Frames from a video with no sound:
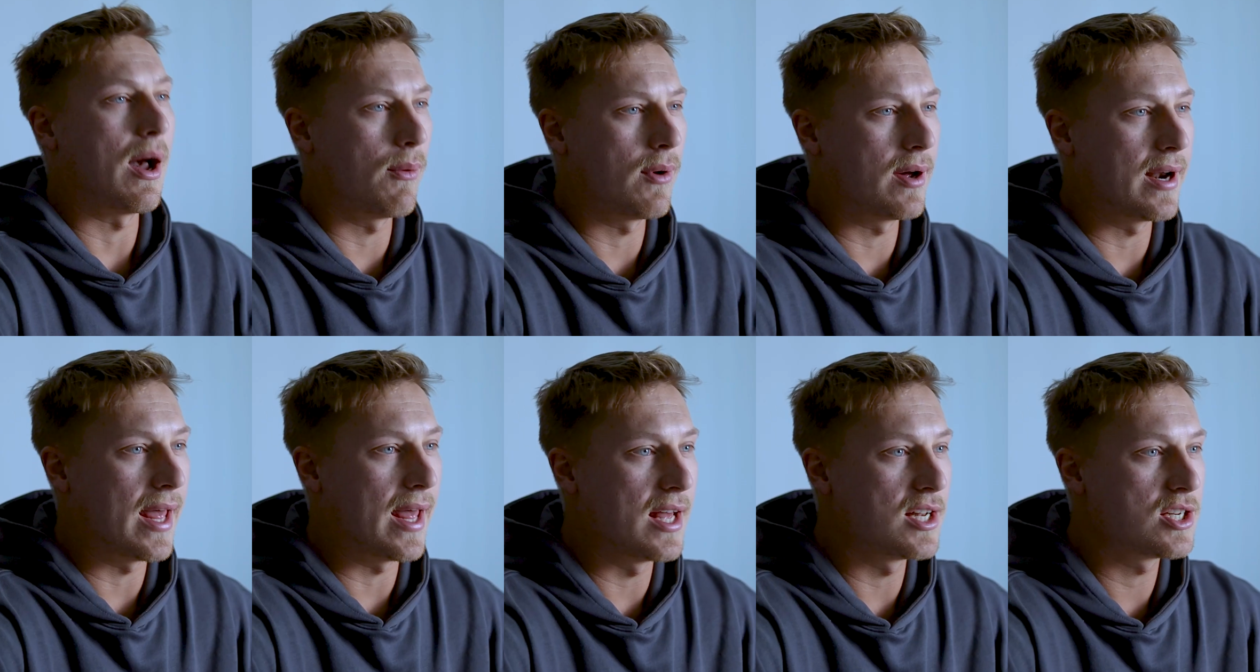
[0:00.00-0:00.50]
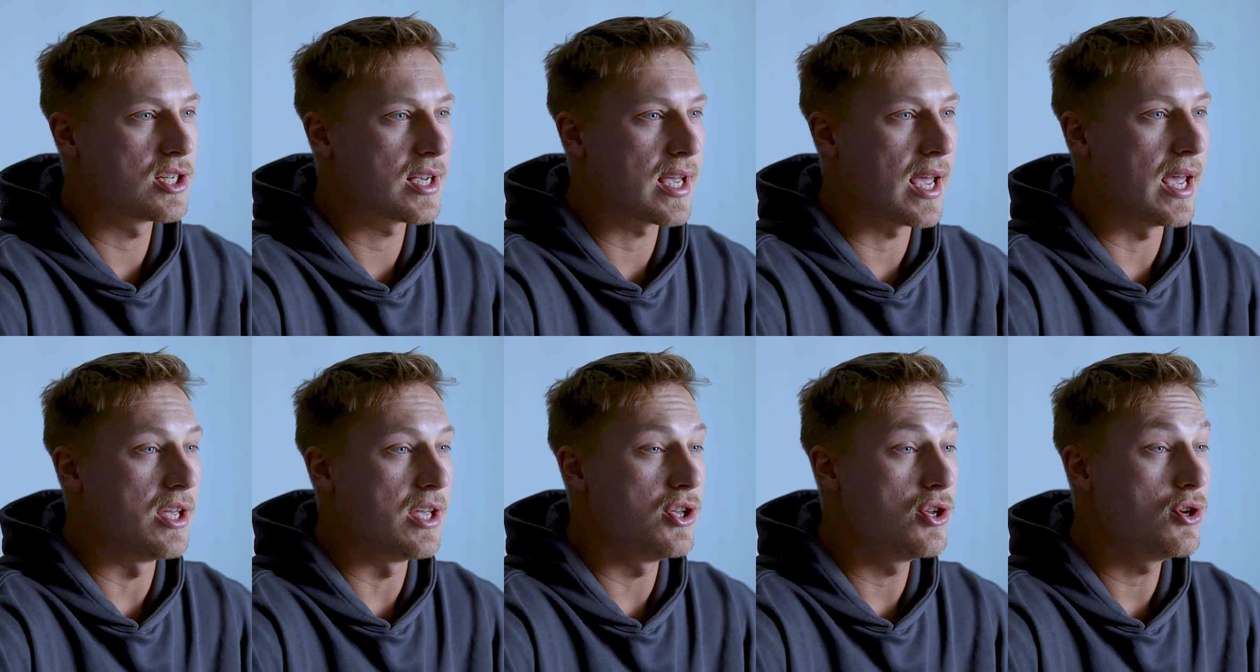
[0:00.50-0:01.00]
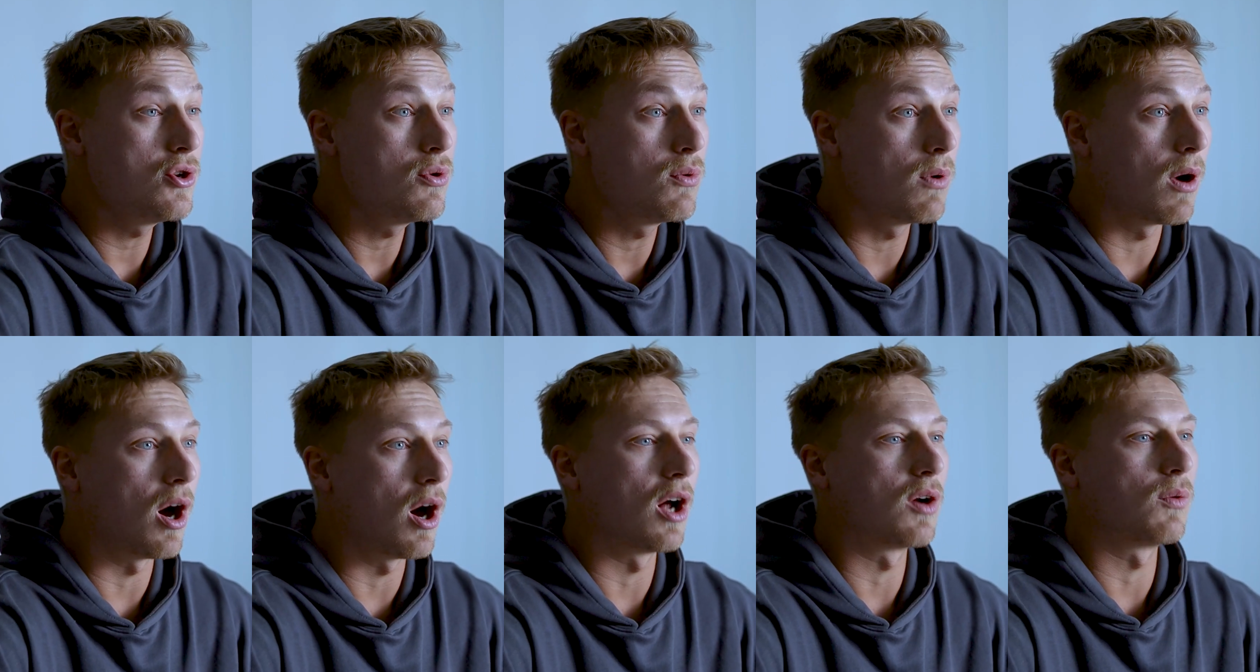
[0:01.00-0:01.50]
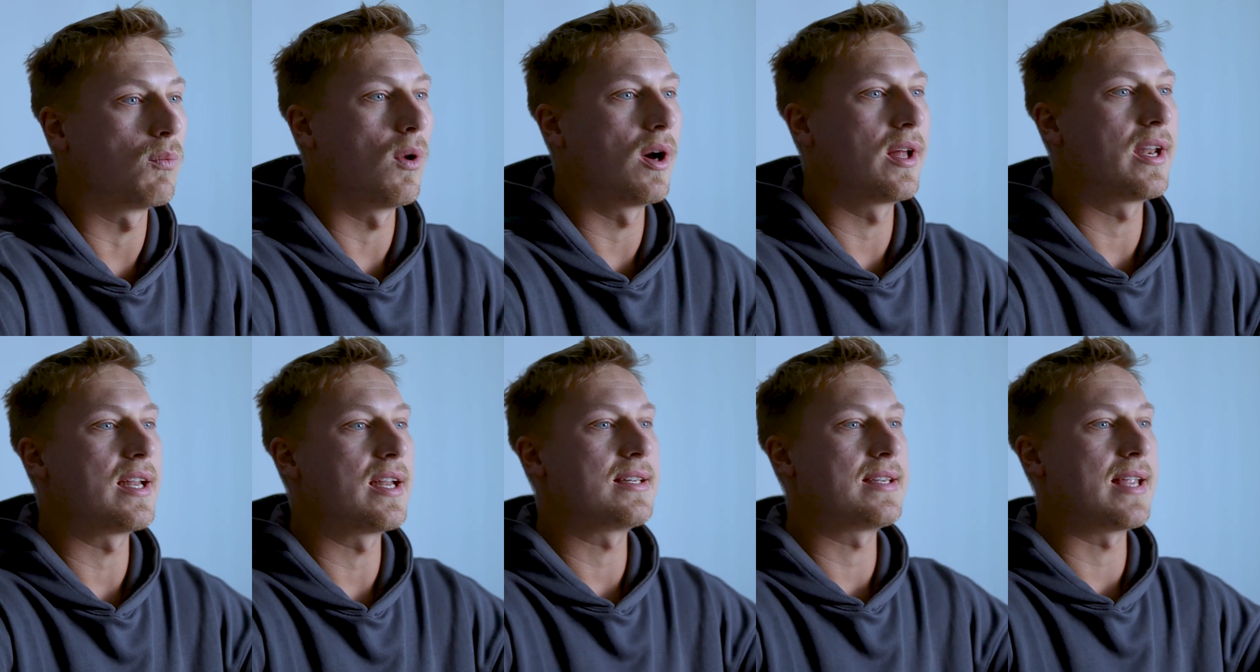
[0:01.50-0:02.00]
I want to educate you on
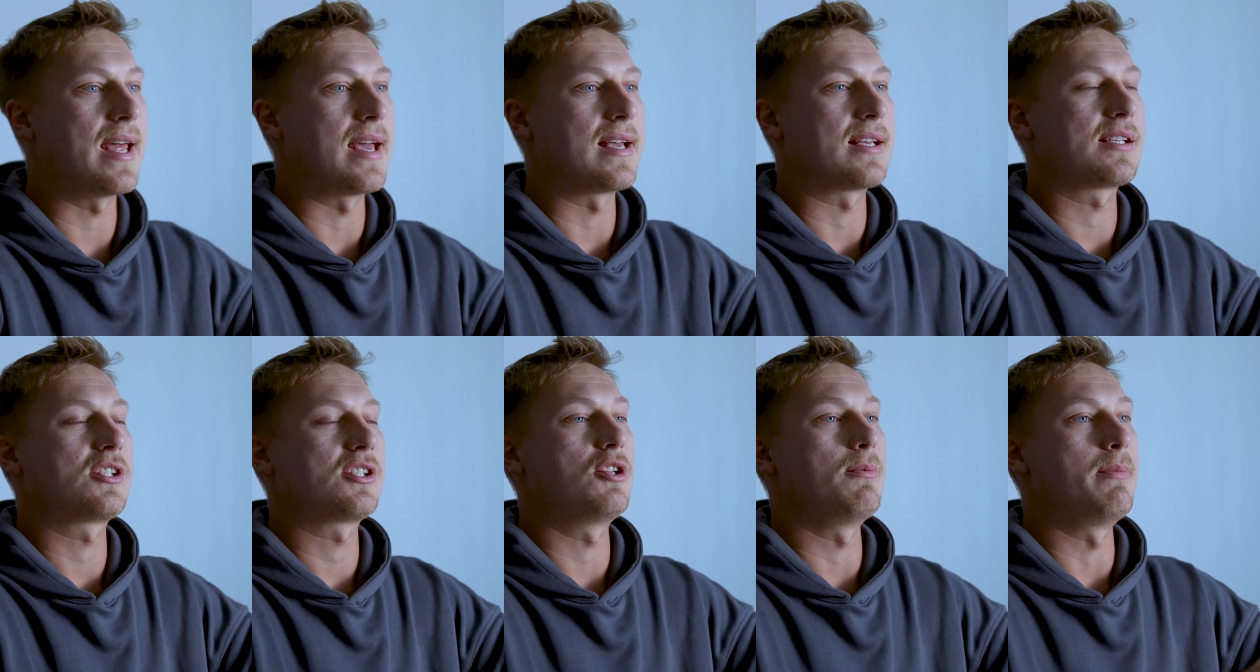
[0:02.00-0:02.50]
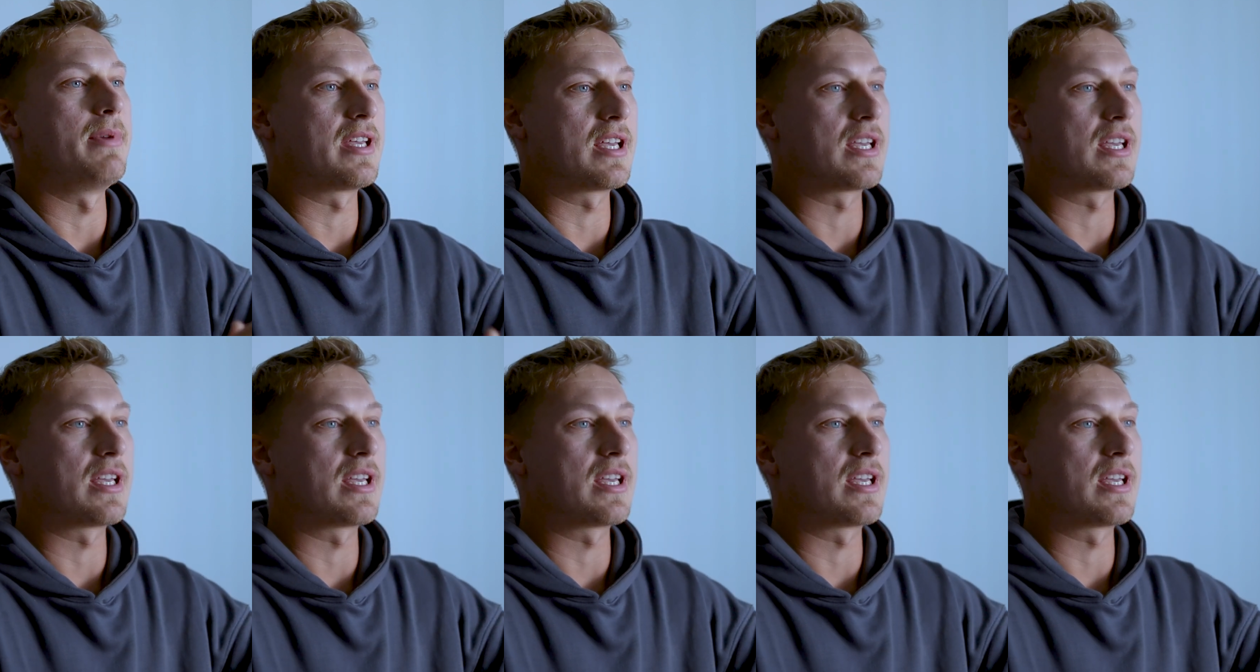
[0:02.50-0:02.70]
what it takes to